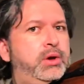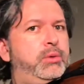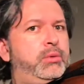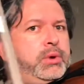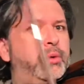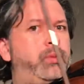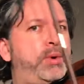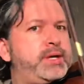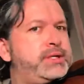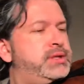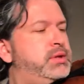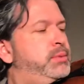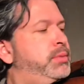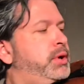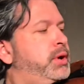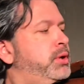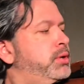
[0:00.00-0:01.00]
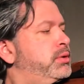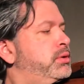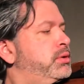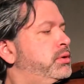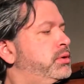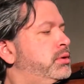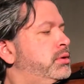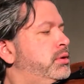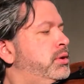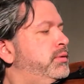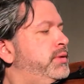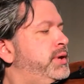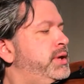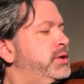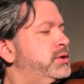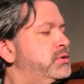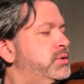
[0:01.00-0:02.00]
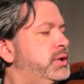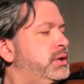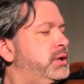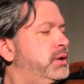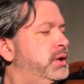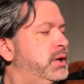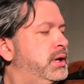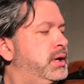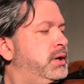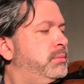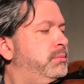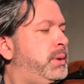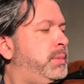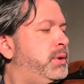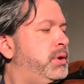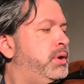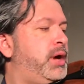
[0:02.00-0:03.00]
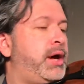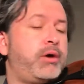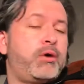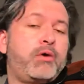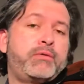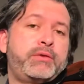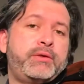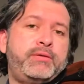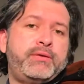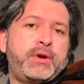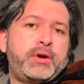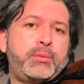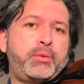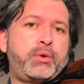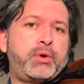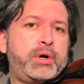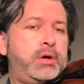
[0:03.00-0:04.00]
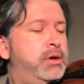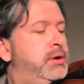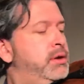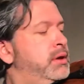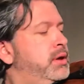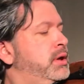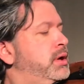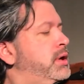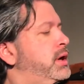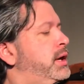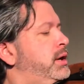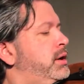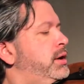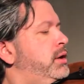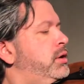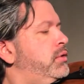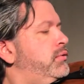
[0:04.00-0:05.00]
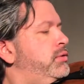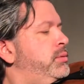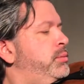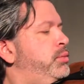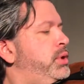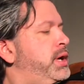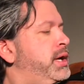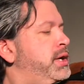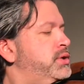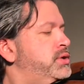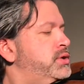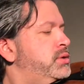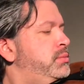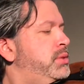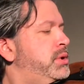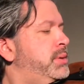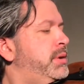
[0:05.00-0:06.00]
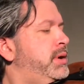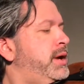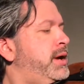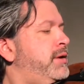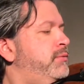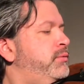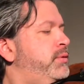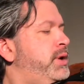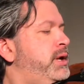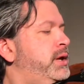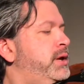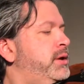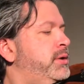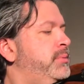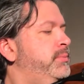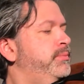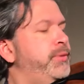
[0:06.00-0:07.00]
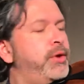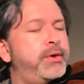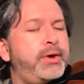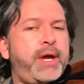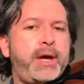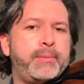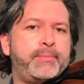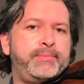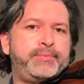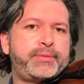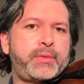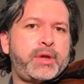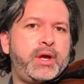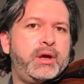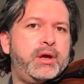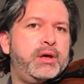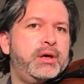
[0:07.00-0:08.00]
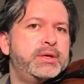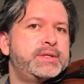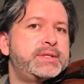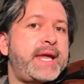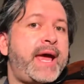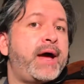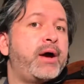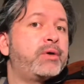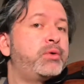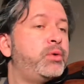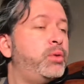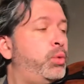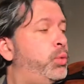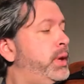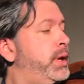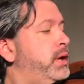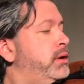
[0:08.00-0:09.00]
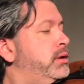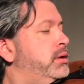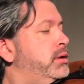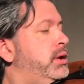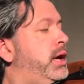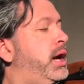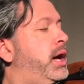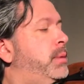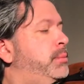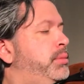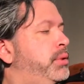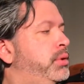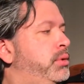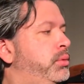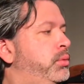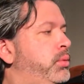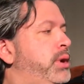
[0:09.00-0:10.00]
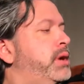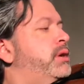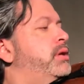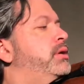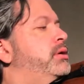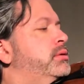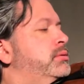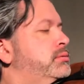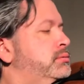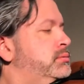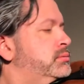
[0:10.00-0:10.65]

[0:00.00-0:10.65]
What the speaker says: We rest the bow on the E string. Remember, not over the fingerboard and not over the bridge, but about halfway here. Okay, down, wiggle, up, wiggle.